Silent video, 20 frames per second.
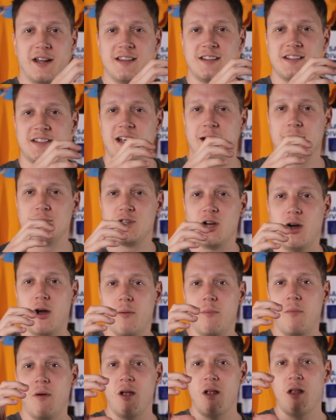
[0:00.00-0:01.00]
But at the same
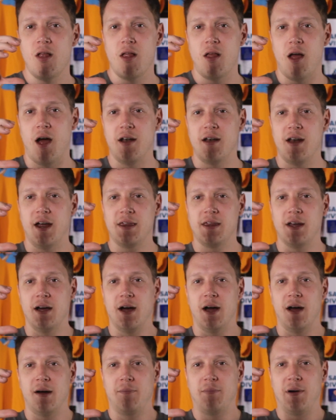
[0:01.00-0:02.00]
time,
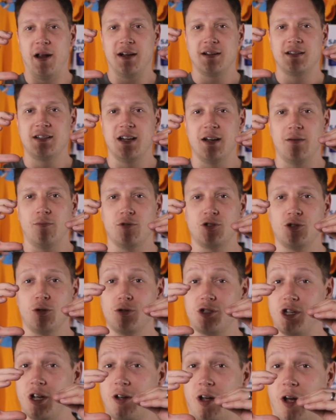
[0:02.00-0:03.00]
another Blacktip was
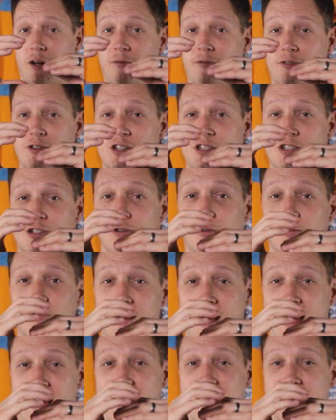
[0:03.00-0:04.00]
also going for the
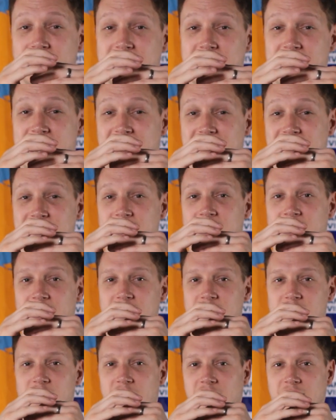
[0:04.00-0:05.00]
school and
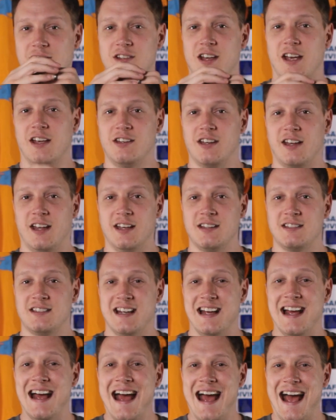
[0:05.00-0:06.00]
you
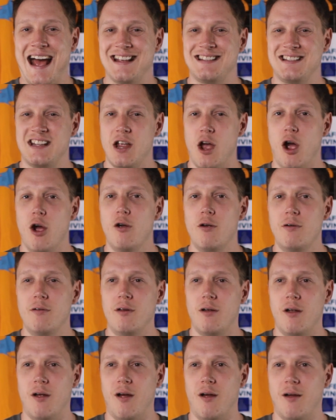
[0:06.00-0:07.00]
guessed it. As the
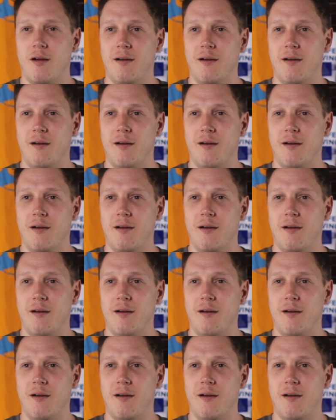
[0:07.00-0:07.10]
old...